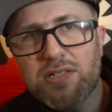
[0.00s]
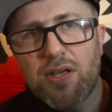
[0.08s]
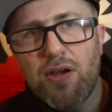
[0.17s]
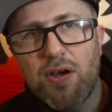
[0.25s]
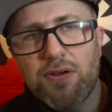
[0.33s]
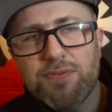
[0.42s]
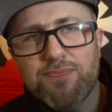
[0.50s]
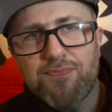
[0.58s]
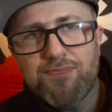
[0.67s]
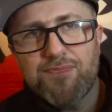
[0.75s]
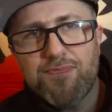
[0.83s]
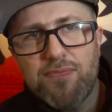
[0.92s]
ago,
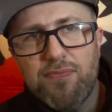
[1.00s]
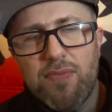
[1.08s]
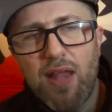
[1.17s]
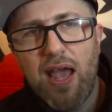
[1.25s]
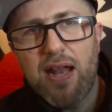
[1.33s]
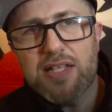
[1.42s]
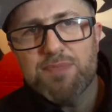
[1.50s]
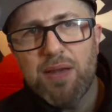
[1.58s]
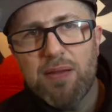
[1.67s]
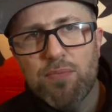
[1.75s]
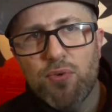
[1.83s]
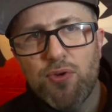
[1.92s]
and it's
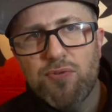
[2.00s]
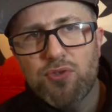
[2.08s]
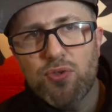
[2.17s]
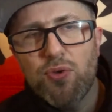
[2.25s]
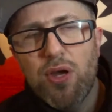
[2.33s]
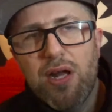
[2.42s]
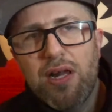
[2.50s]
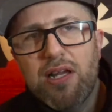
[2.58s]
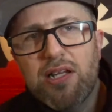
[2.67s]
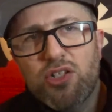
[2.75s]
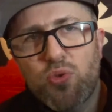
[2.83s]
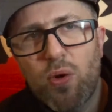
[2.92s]
being moved to
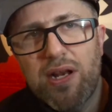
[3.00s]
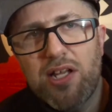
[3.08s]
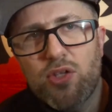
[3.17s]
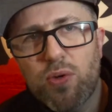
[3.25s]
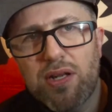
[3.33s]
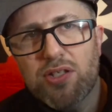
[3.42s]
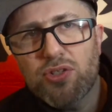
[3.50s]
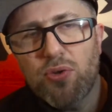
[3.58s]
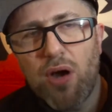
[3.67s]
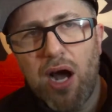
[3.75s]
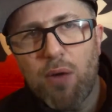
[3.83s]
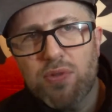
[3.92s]

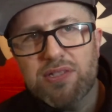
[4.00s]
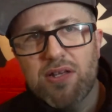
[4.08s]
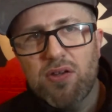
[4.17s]
2022. I was in